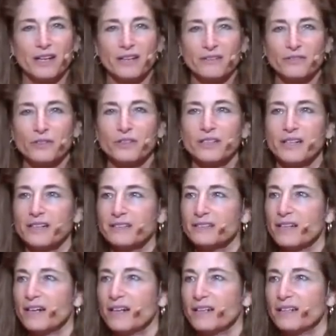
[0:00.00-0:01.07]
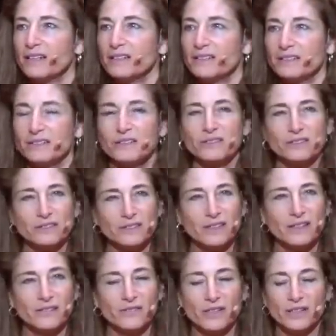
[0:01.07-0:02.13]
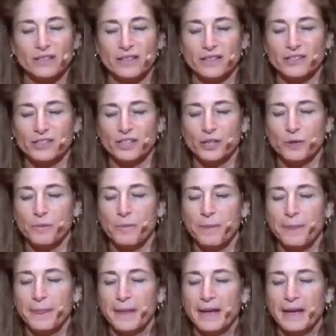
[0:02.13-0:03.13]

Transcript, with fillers: And I'd feel the anxiety, because there's just kind of a clutching.